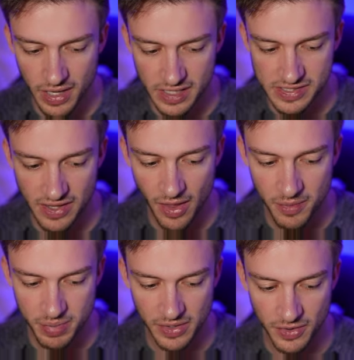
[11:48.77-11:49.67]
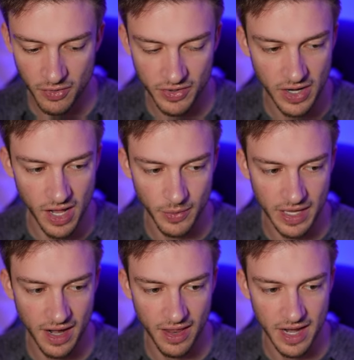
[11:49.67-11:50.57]
solid build overall. We got
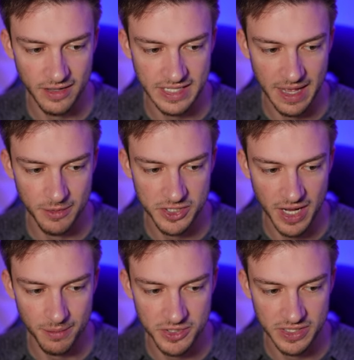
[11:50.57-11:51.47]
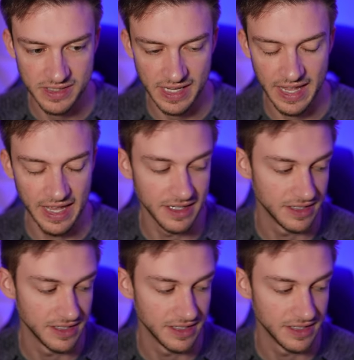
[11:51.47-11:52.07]
a lot of damage options. And